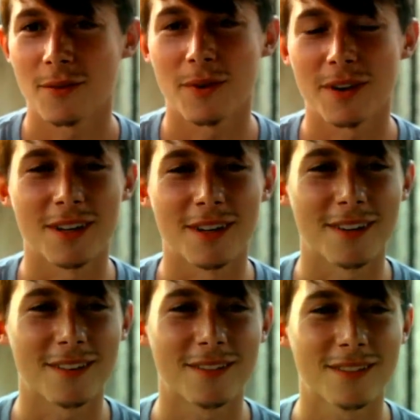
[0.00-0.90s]
want
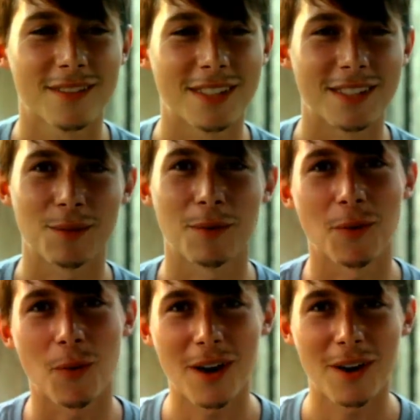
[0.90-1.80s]
to see some of the
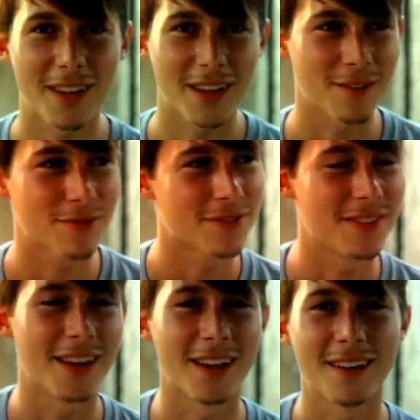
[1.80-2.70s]
wildlife
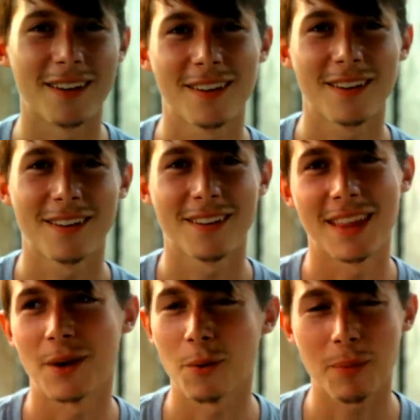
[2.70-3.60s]
that they were